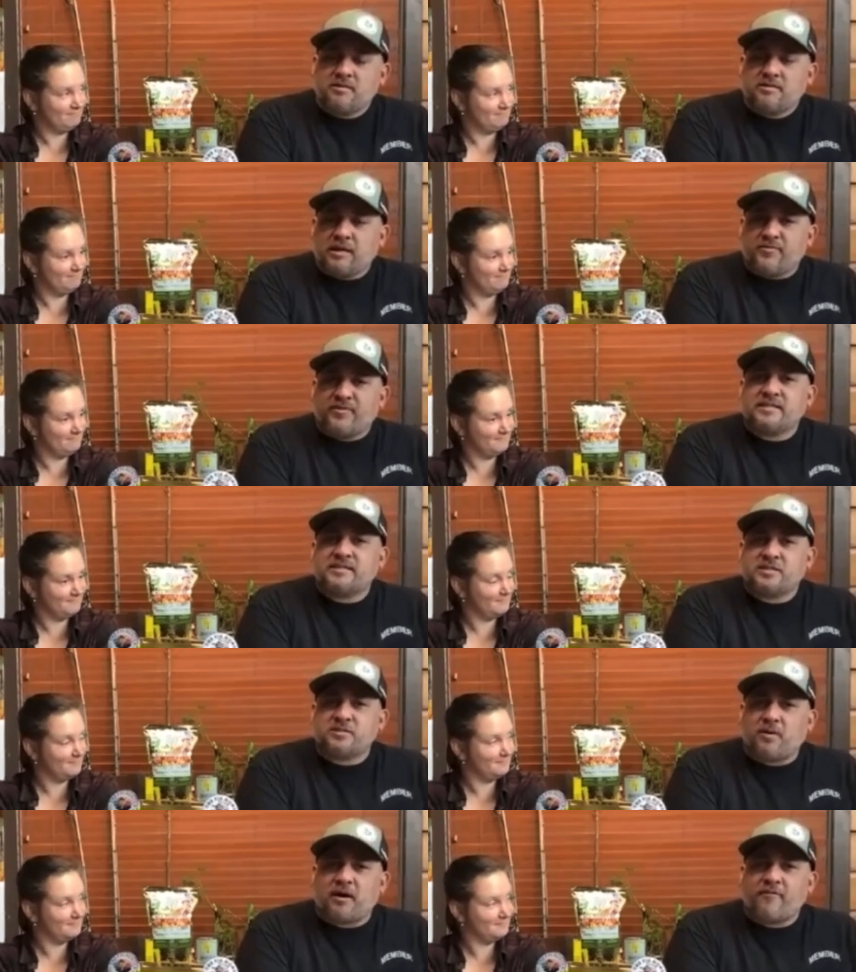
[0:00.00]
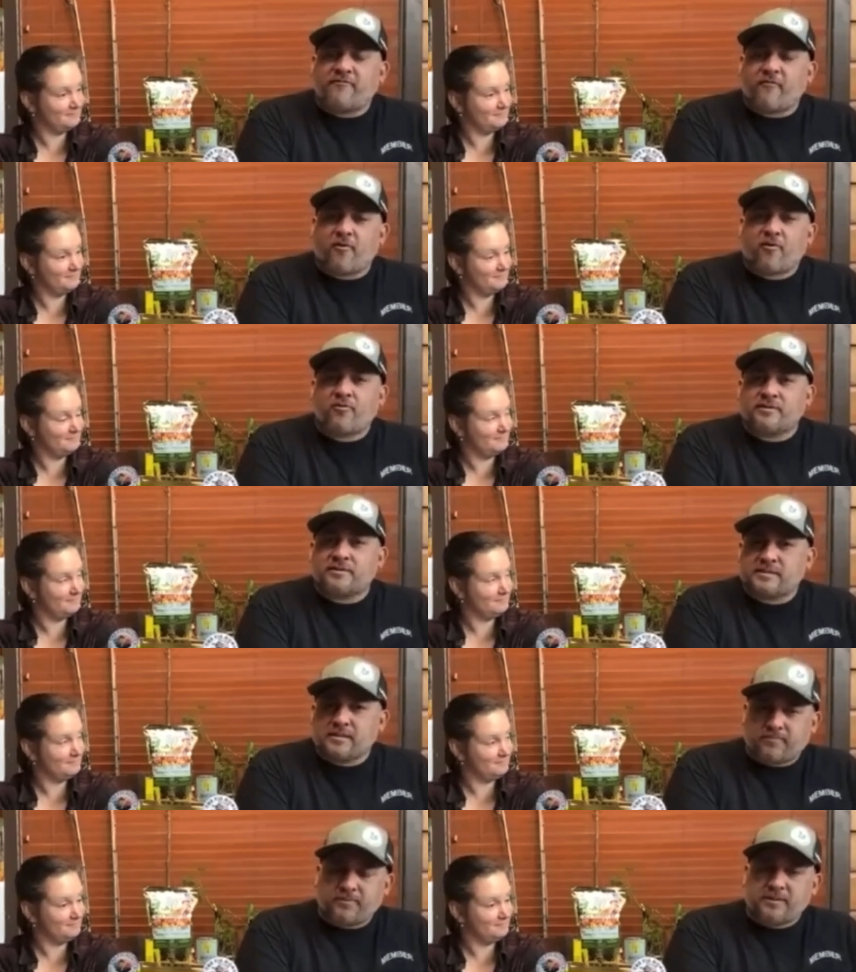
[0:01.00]
Speaker 1: now, this is by far the
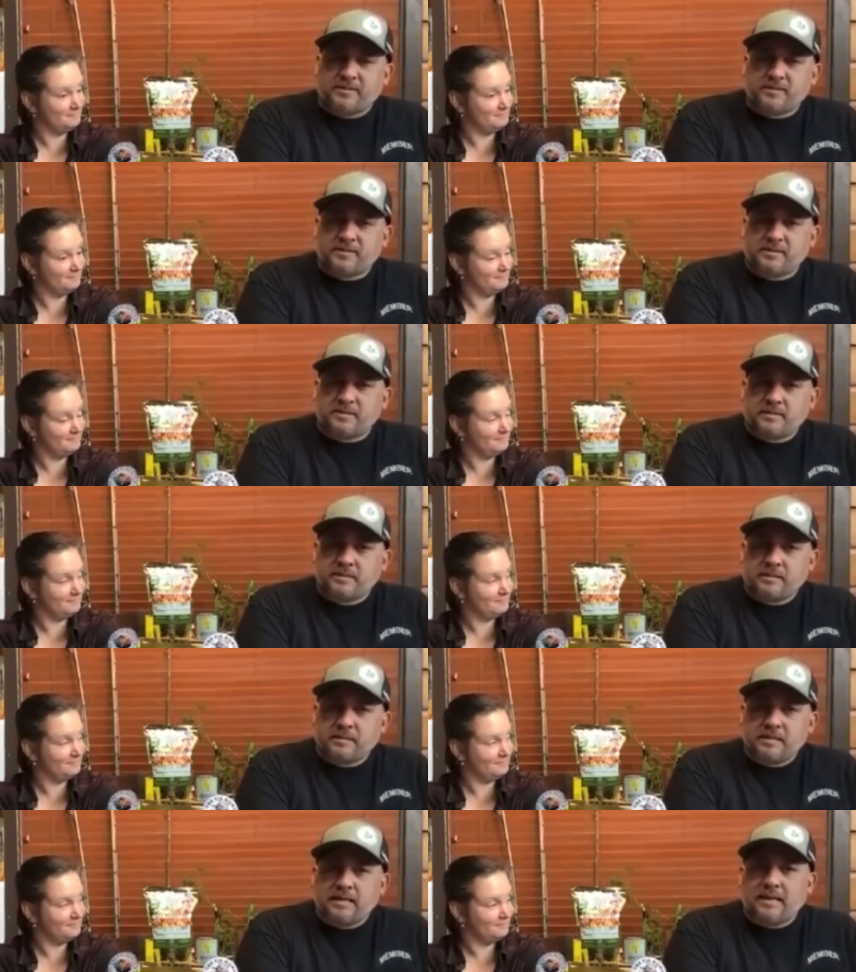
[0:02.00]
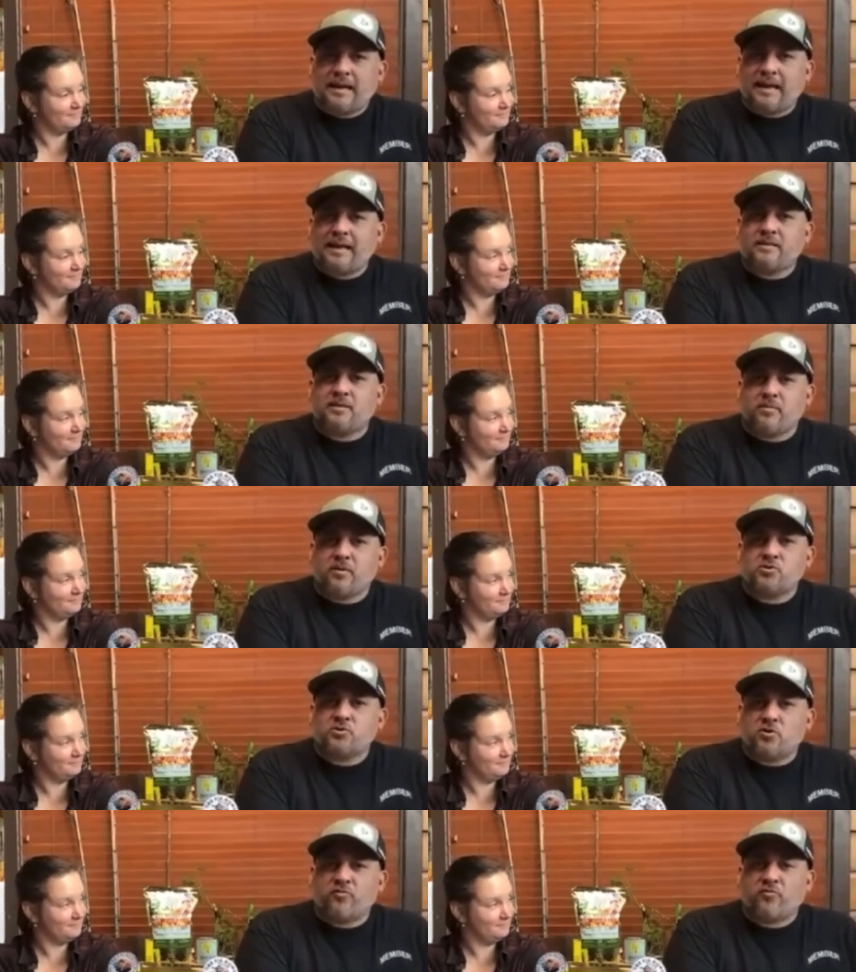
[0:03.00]
simplest and the
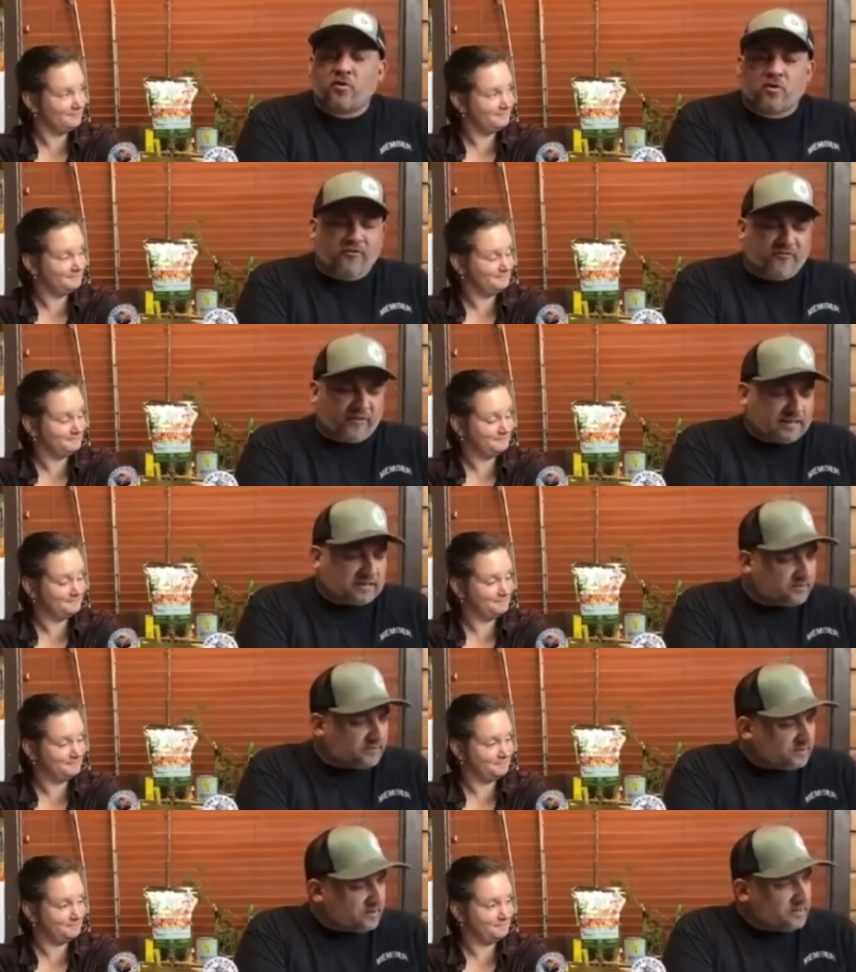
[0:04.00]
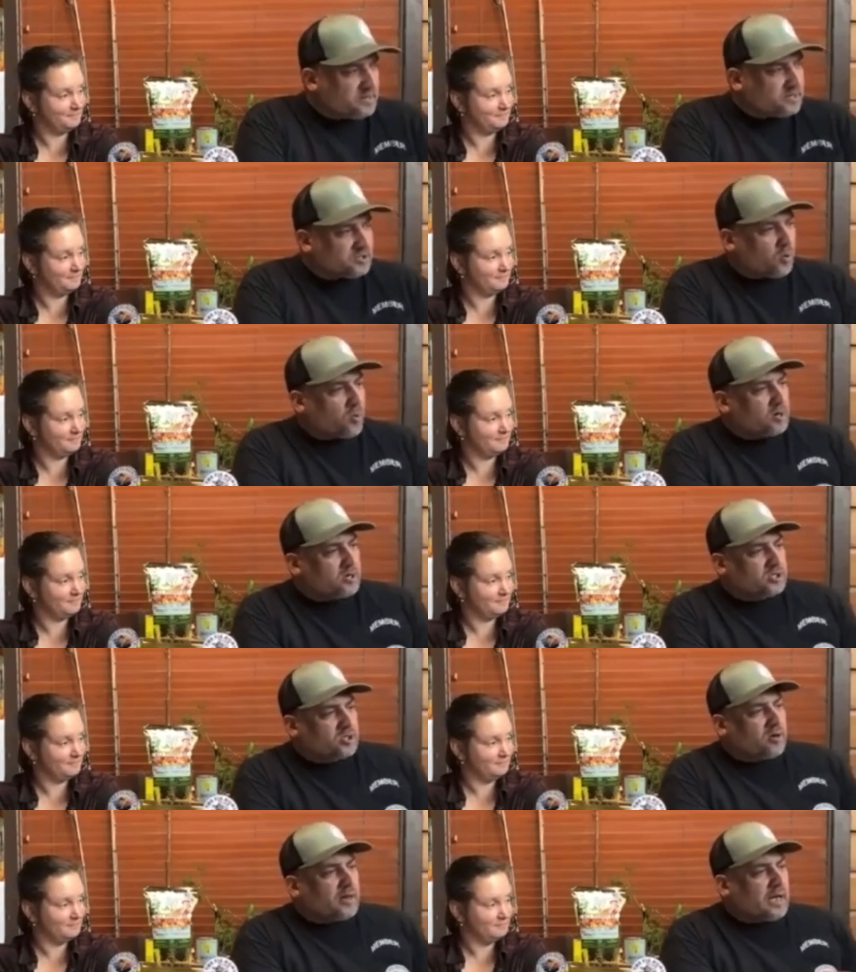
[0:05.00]
most overall effective. So we're going to
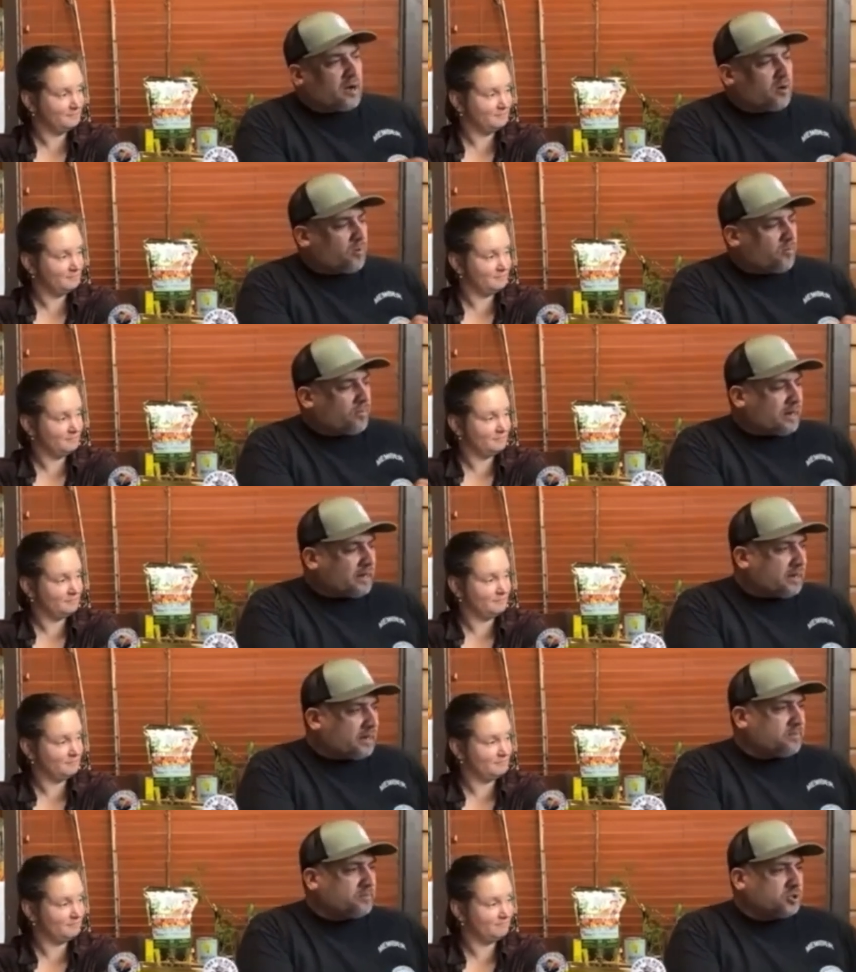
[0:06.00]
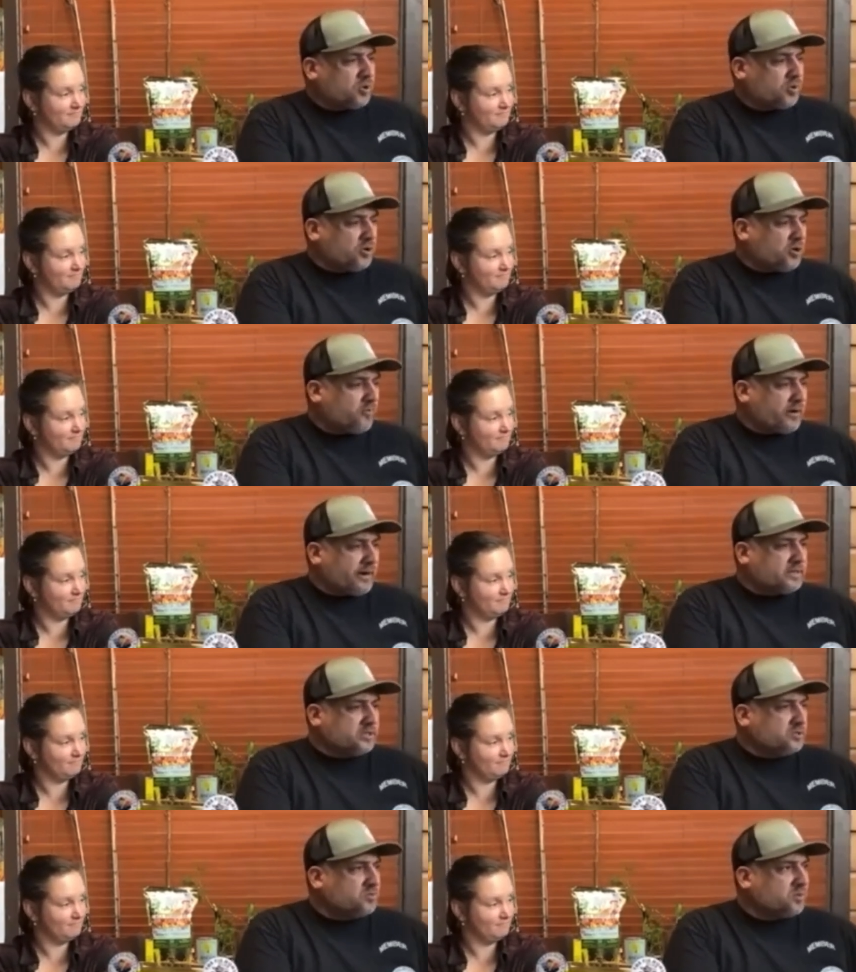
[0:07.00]
start out by um, showing you a
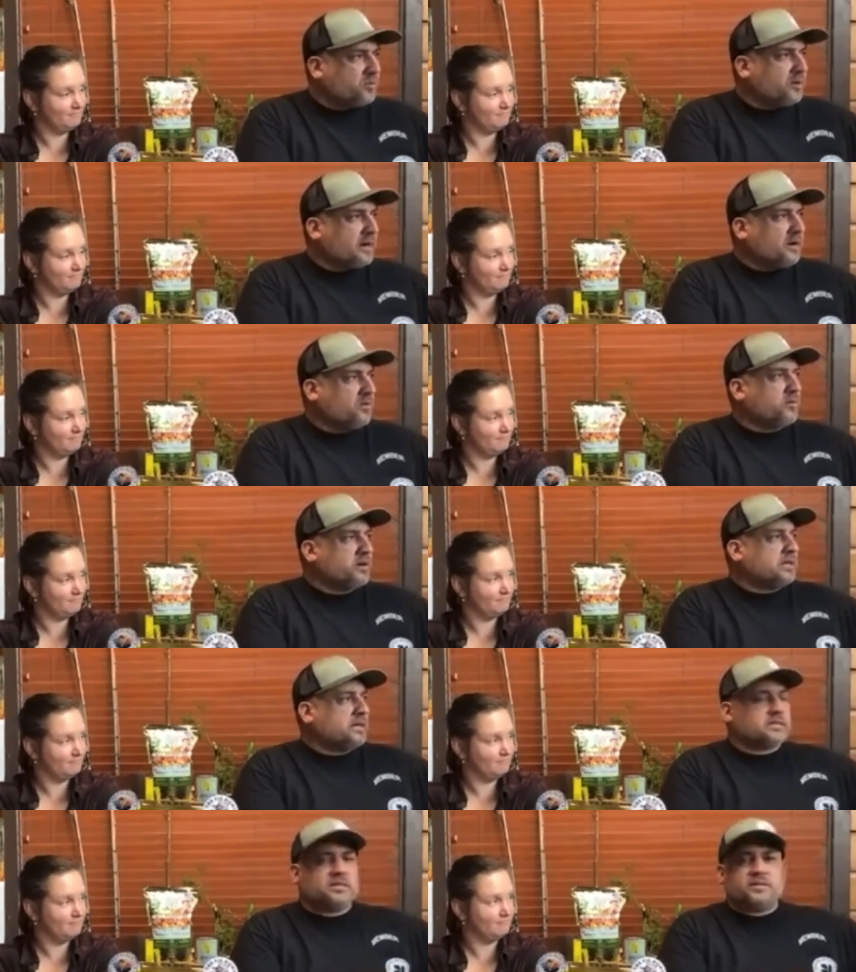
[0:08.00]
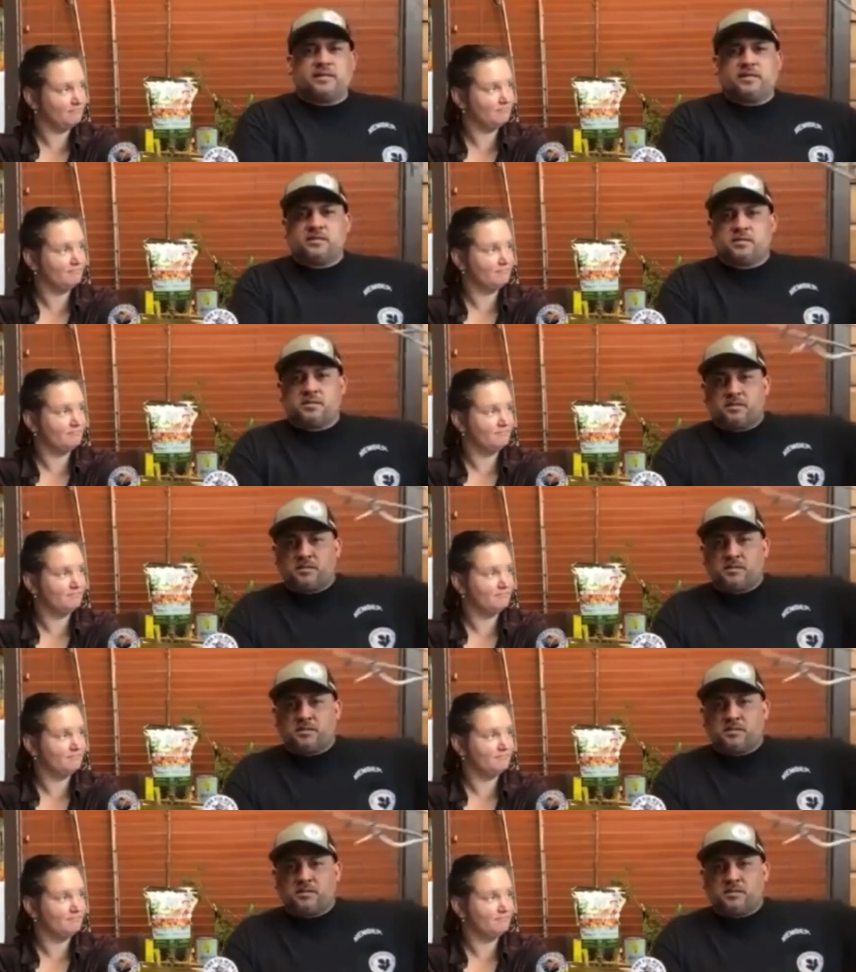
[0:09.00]
branch. We went out and we collected these